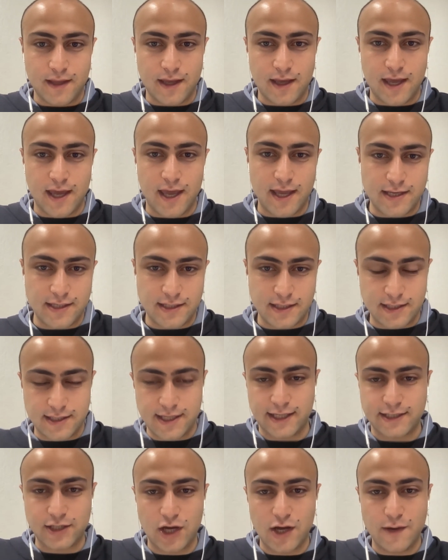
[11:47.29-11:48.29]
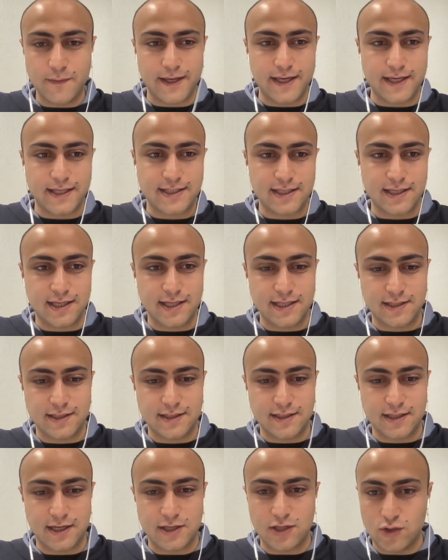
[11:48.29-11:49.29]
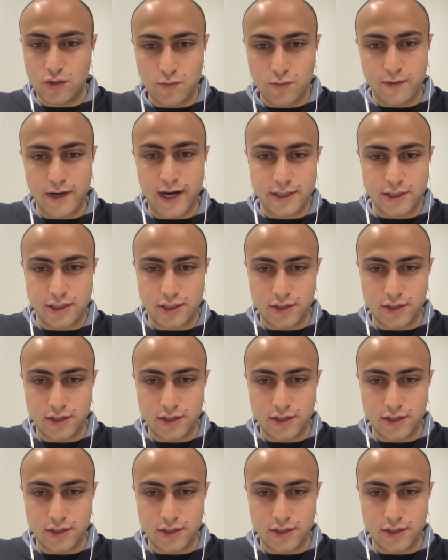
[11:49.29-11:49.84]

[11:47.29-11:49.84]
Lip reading: And connectomics is a new branch